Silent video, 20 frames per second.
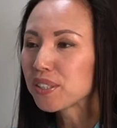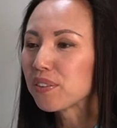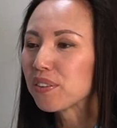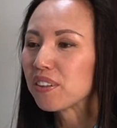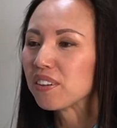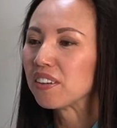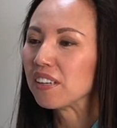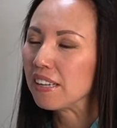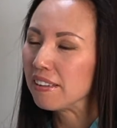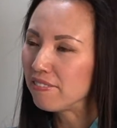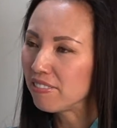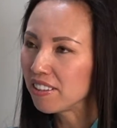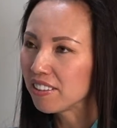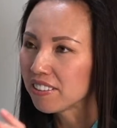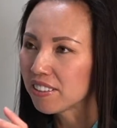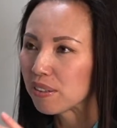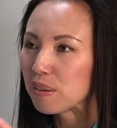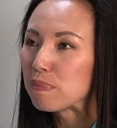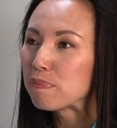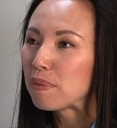so they're
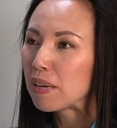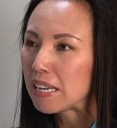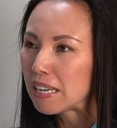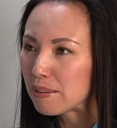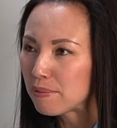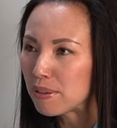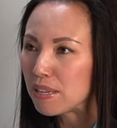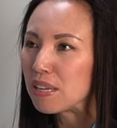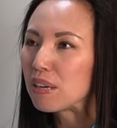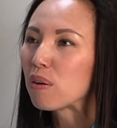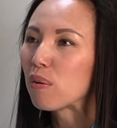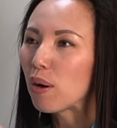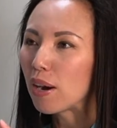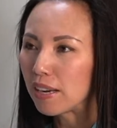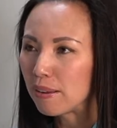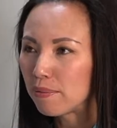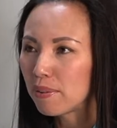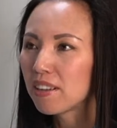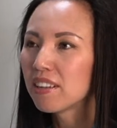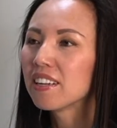lifting their baby
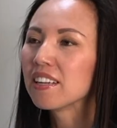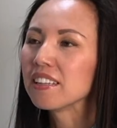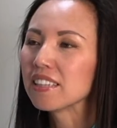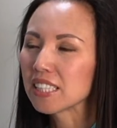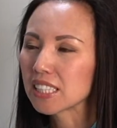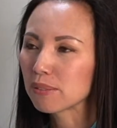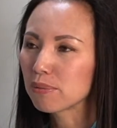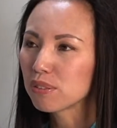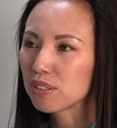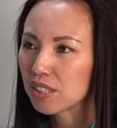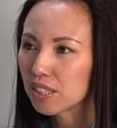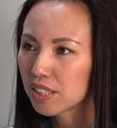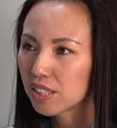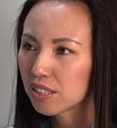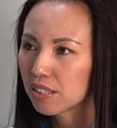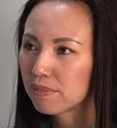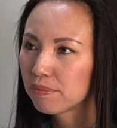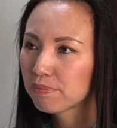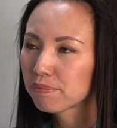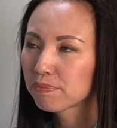quite a bit in this
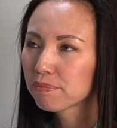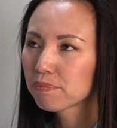position.